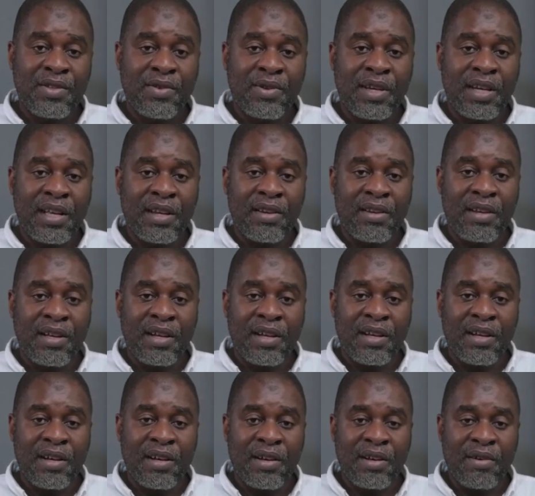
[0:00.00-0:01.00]
you can
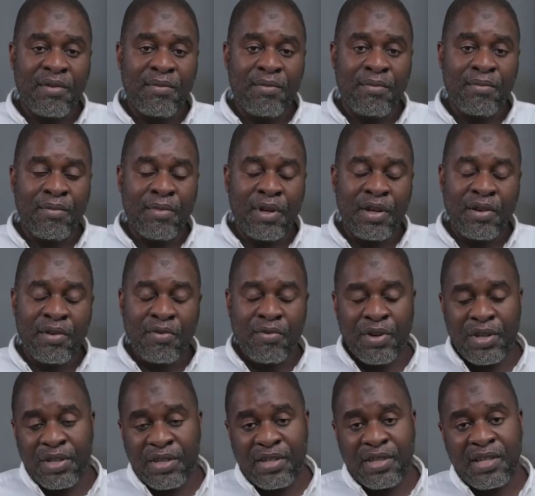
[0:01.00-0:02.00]

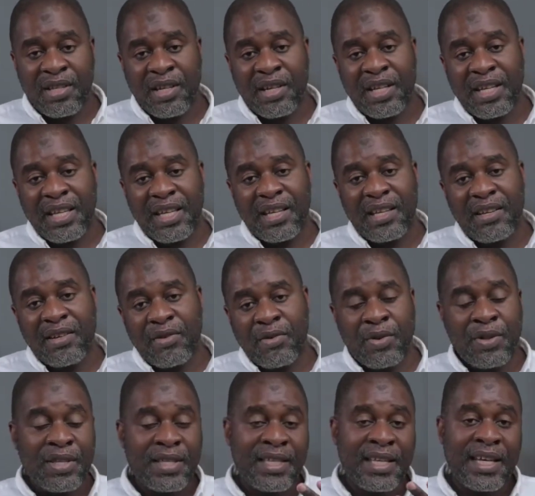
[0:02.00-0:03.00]
register, or
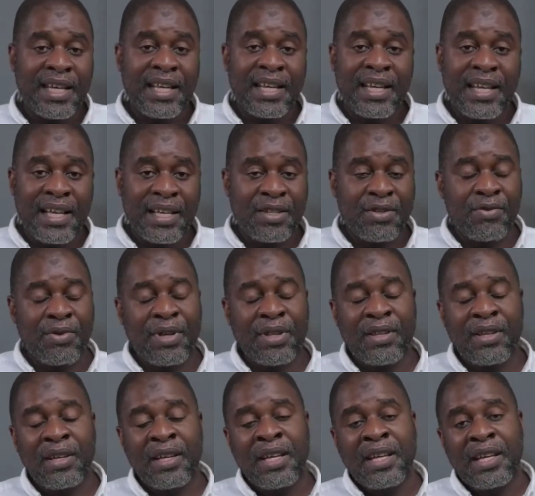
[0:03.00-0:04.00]
the second last
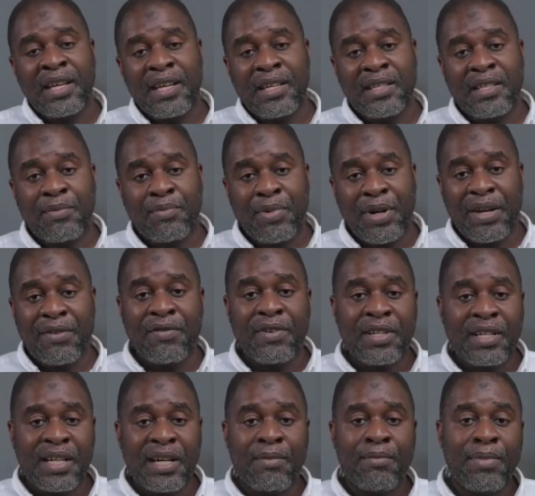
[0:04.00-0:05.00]
rather, is a
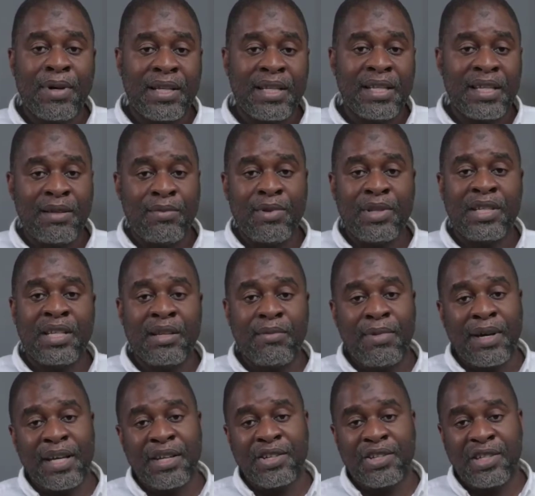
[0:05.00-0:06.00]
private company limited
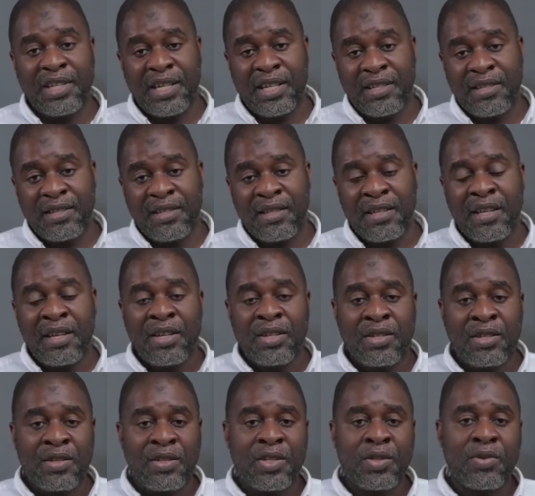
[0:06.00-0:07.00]
by shares.
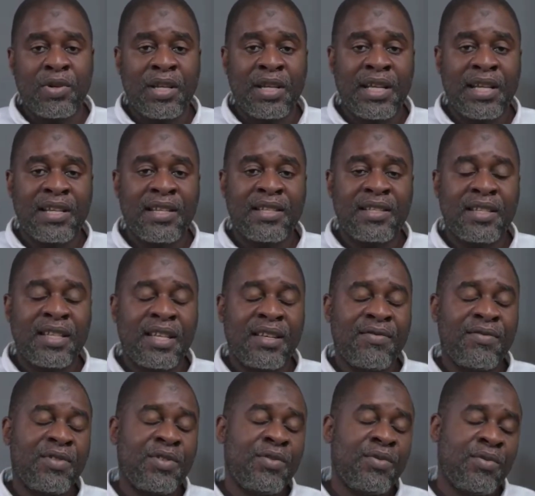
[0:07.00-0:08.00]
So this one at least
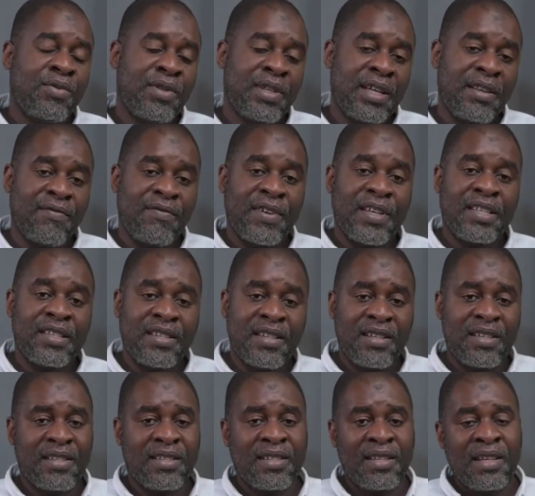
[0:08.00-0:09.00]
gives you, the
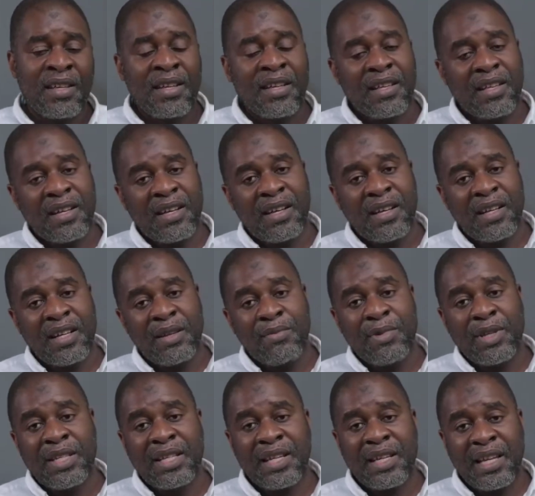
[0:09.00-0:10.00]
investors,
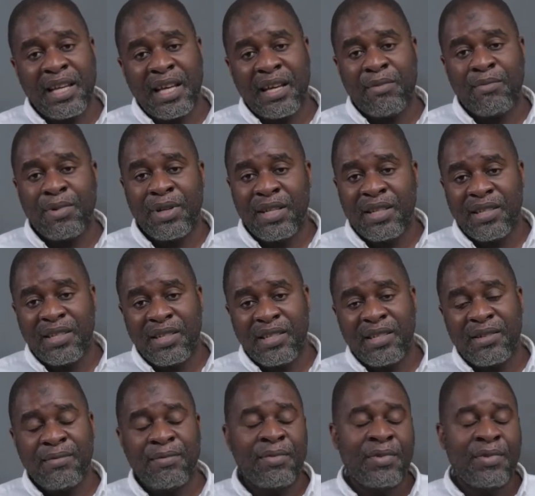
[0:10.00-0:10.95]
limited liability